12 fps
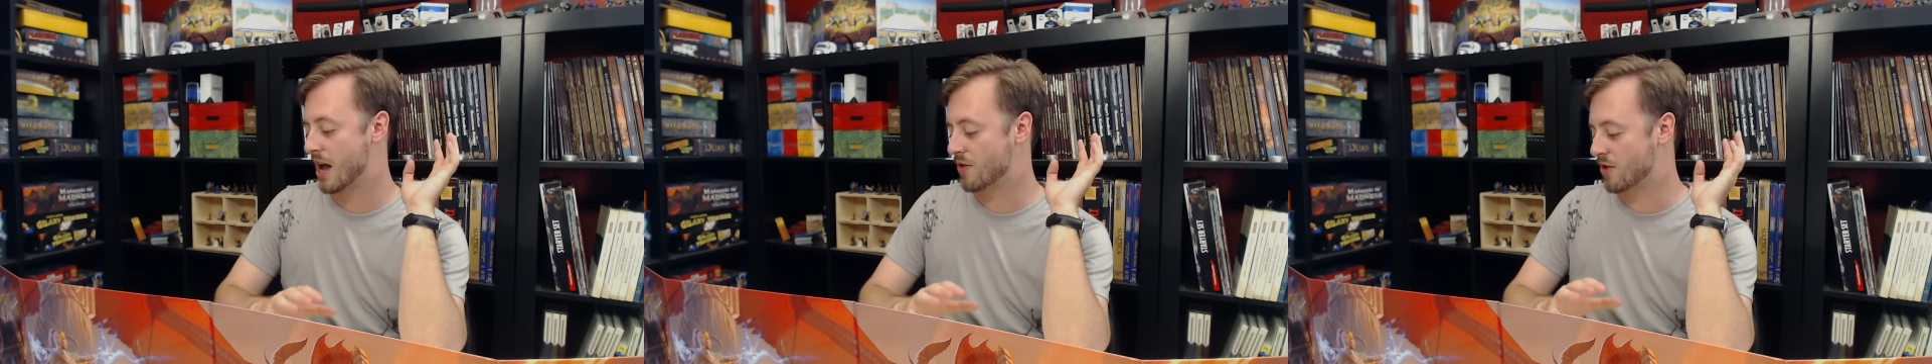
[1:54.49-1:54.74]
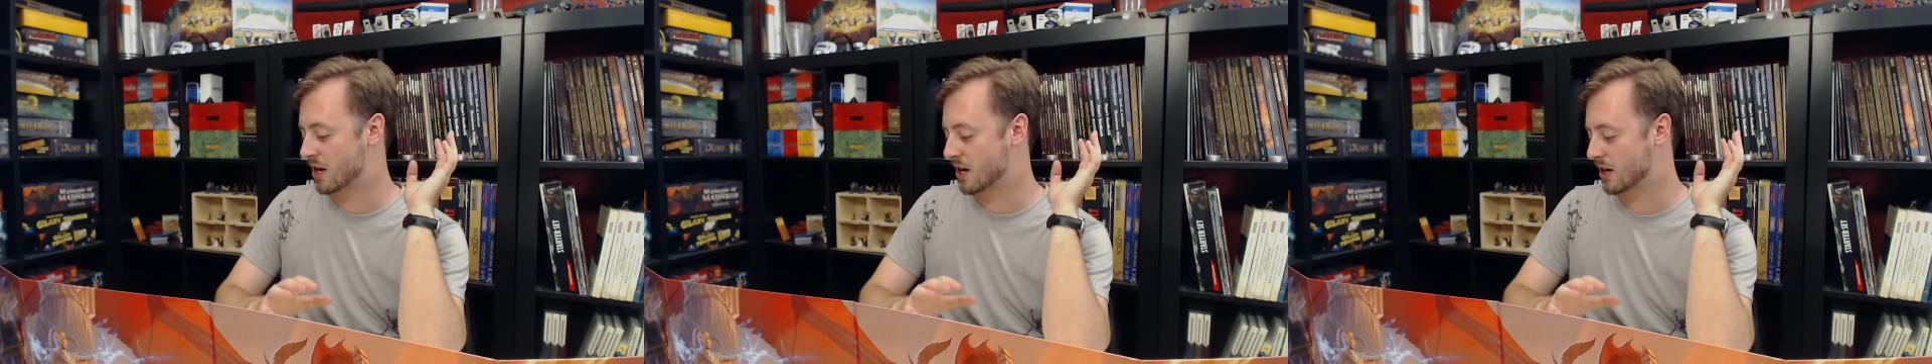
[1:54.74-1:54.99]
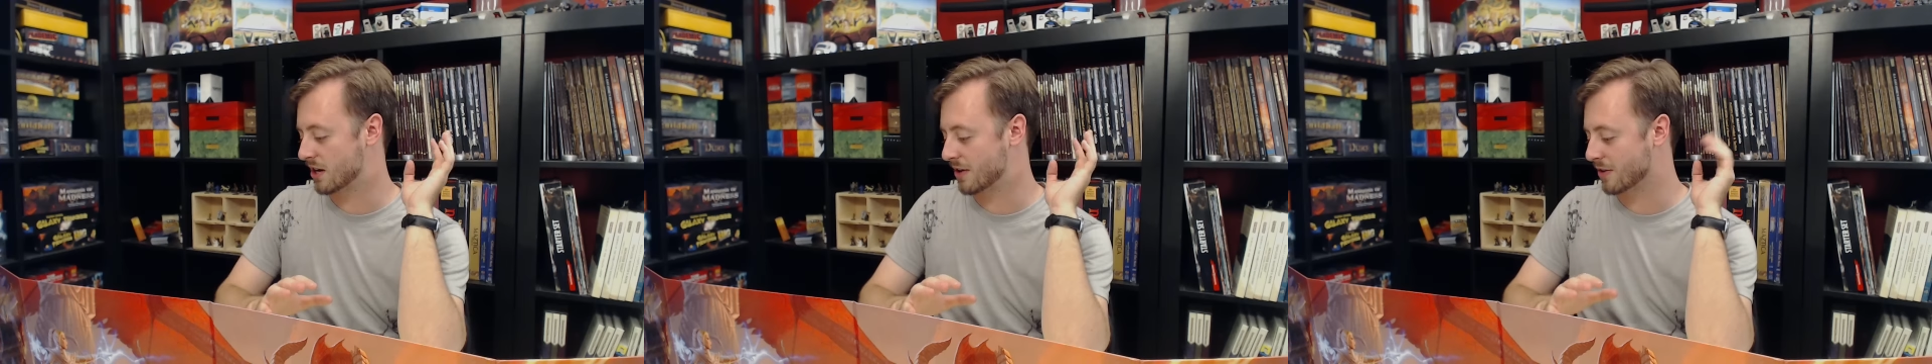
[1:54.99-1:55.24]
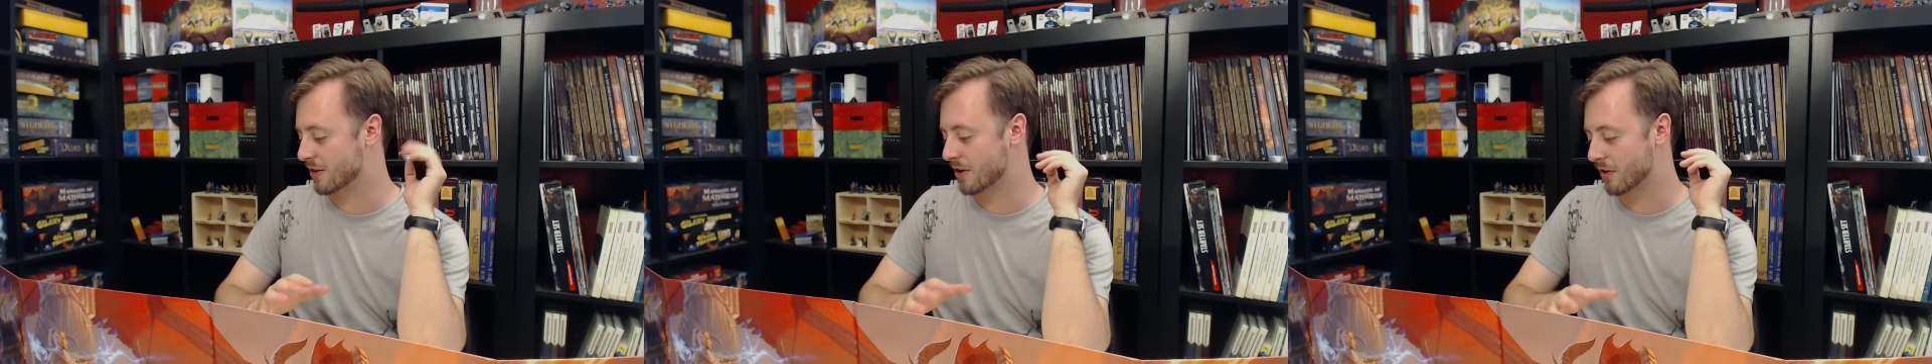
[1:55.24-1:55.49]
And they,
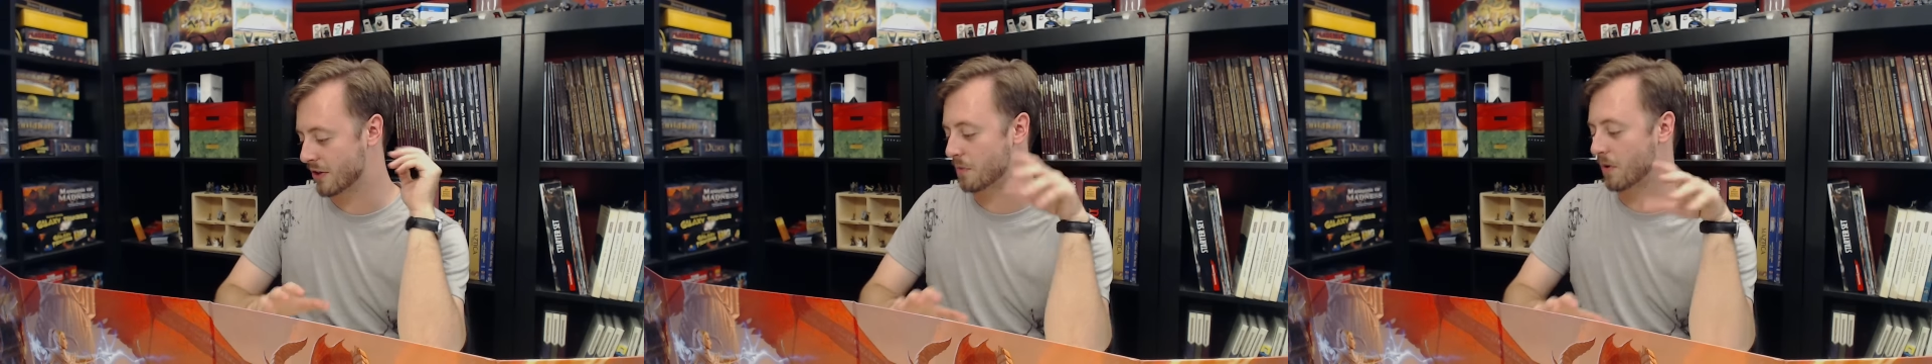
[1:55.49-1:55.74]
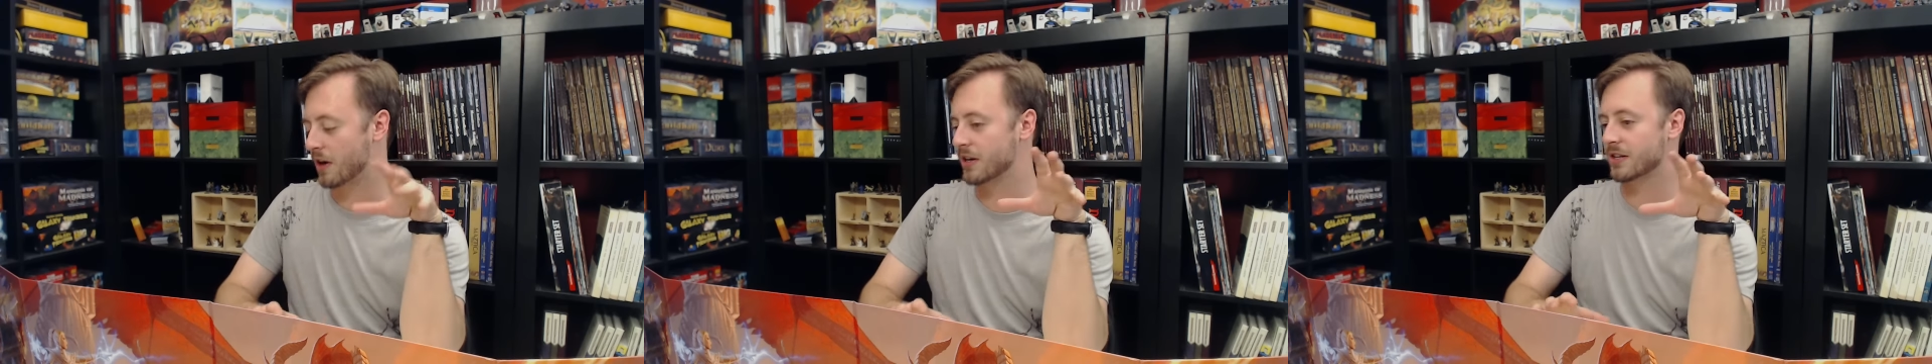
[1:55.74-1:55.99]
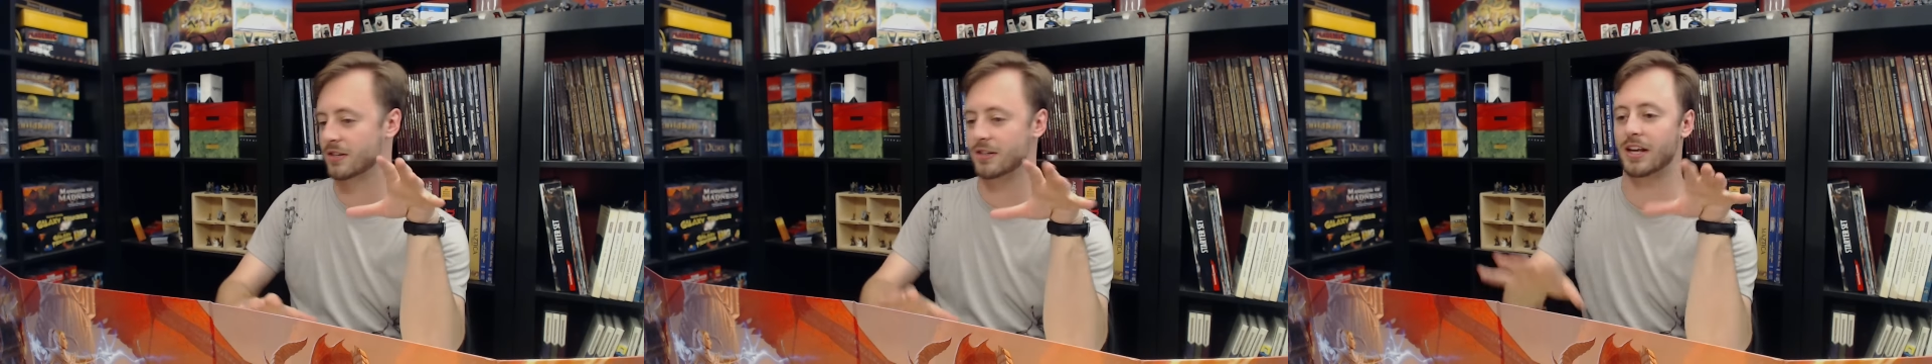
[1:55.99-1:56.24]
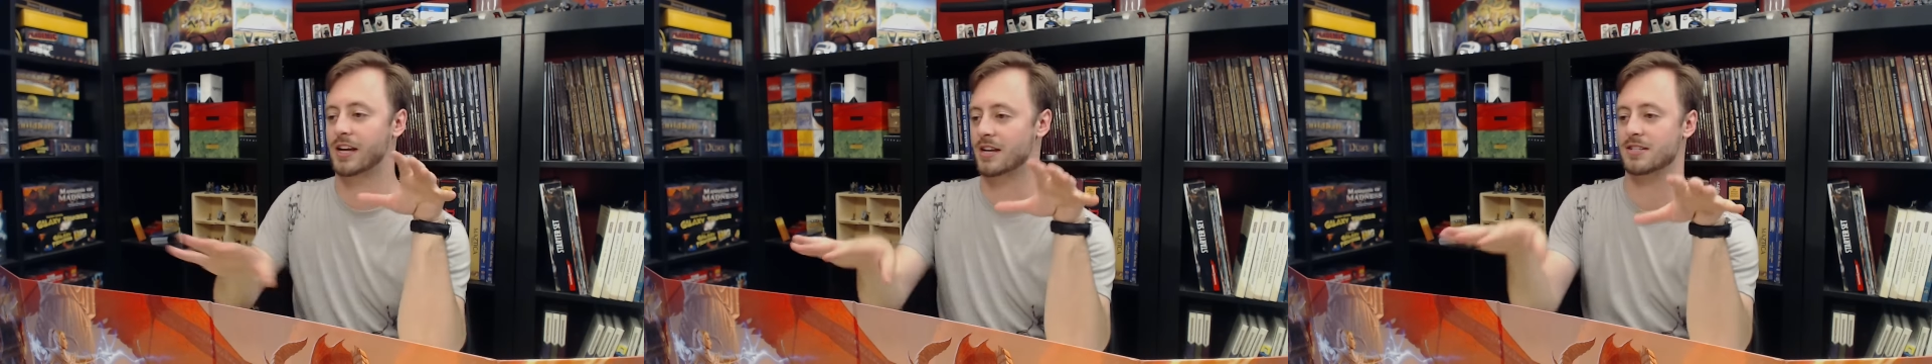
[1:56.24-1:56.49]
you know, they wanted
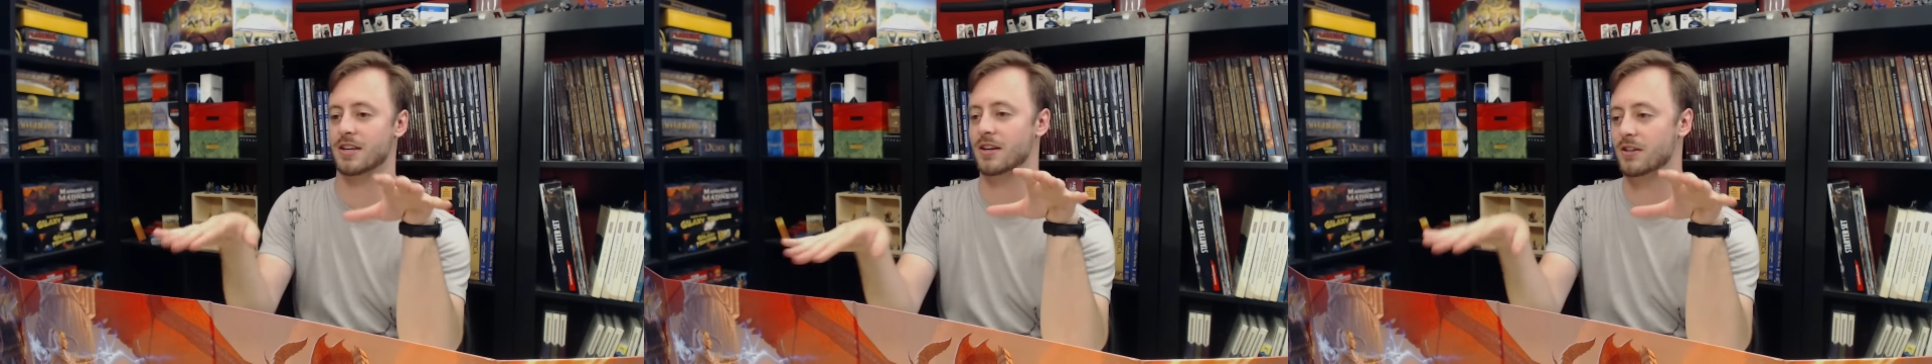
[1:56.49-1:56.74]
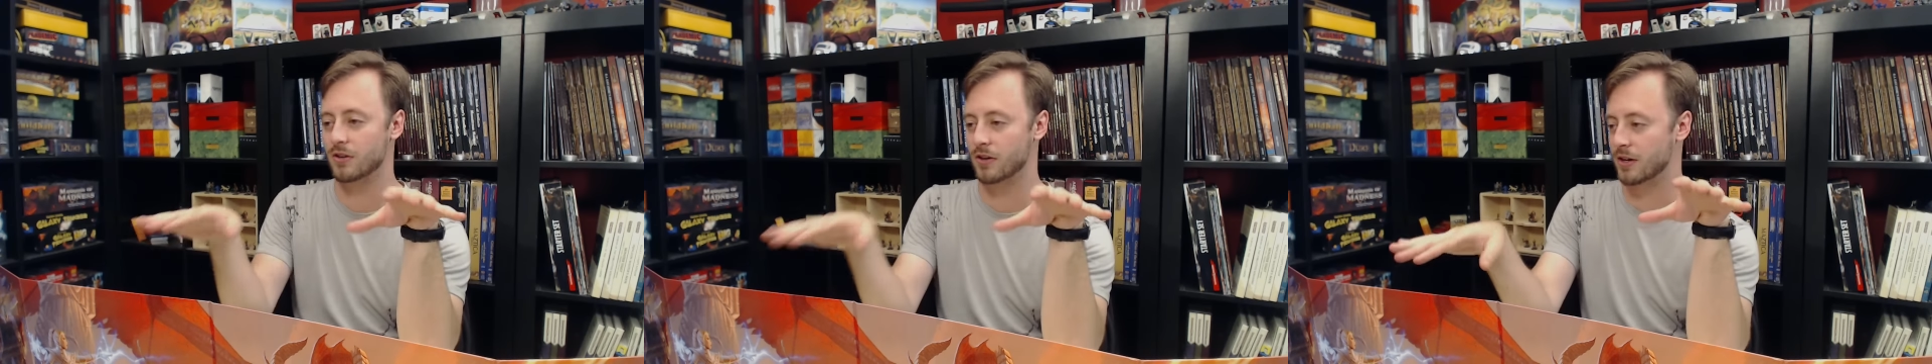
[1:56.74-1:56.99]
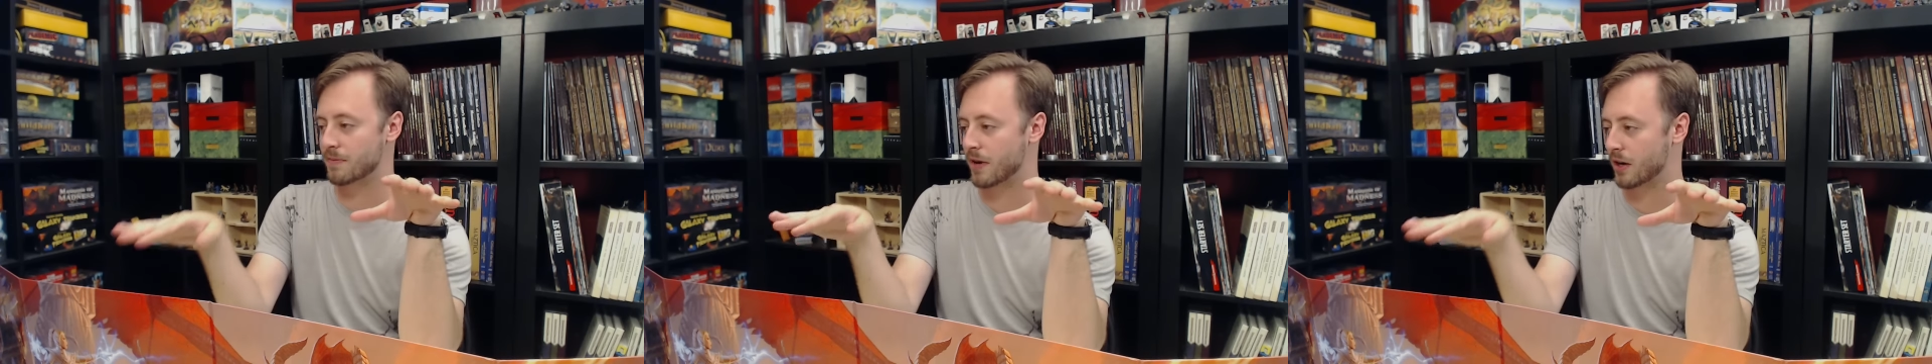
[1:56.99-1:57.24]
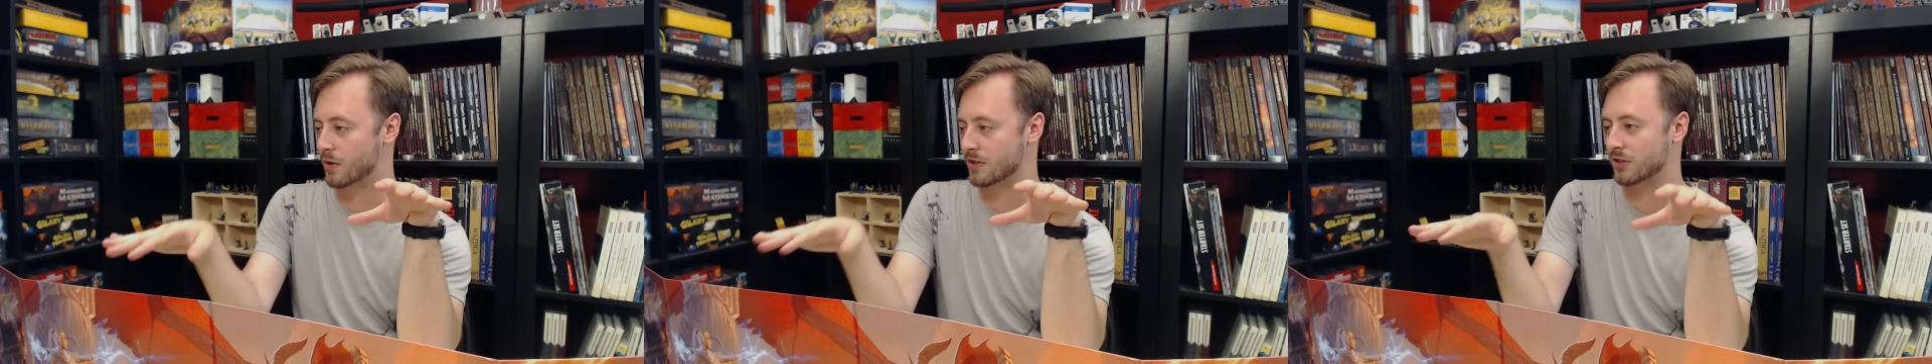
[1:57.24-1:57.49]
to, like I said during
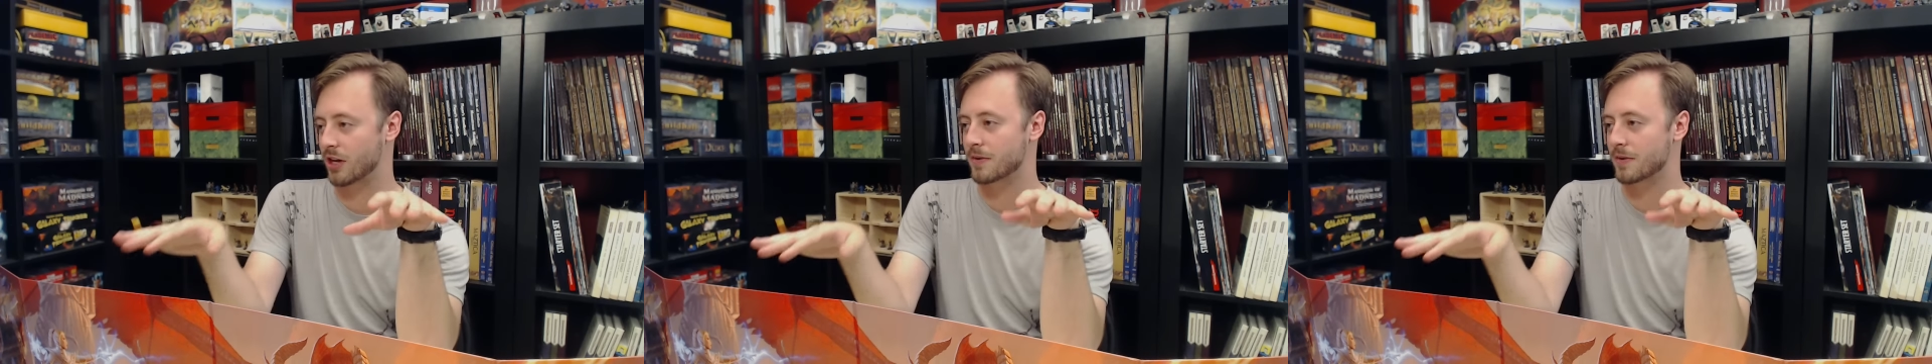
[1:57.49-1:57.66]
my questions,